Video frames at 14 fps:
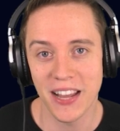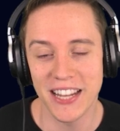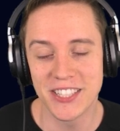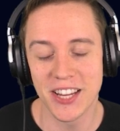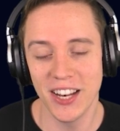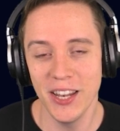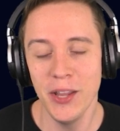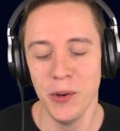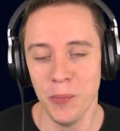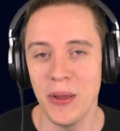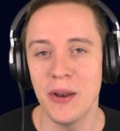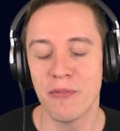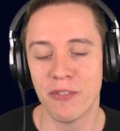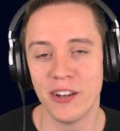It's a little
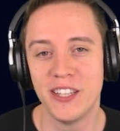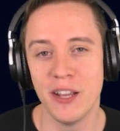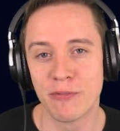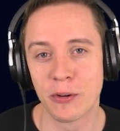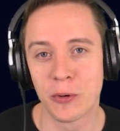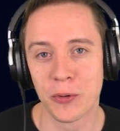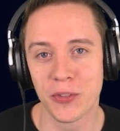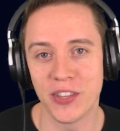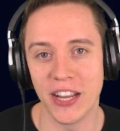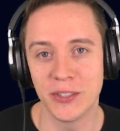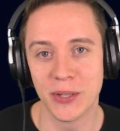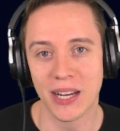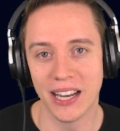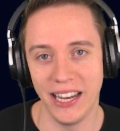bit of a difficult
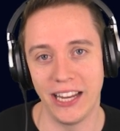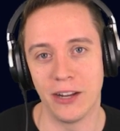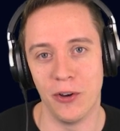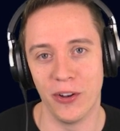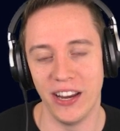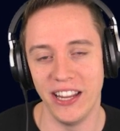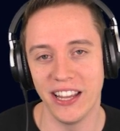thing to click on,